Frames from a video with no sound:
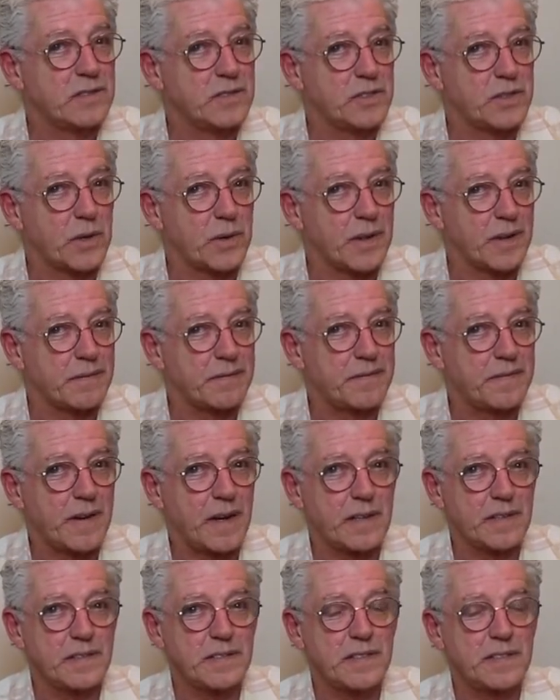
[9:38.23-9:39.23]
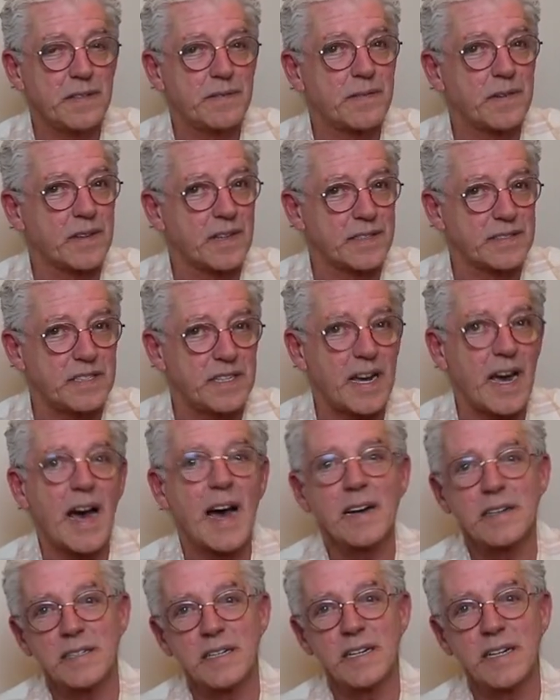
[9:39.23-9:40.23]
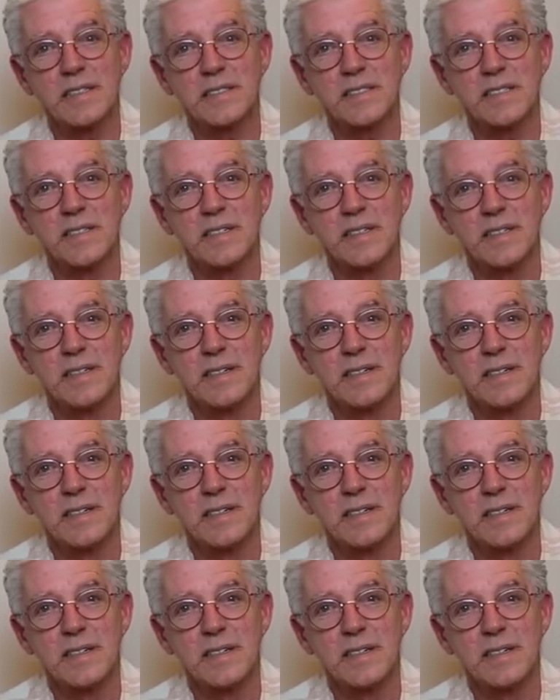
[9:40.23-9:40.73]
to the Fund for the Diaconate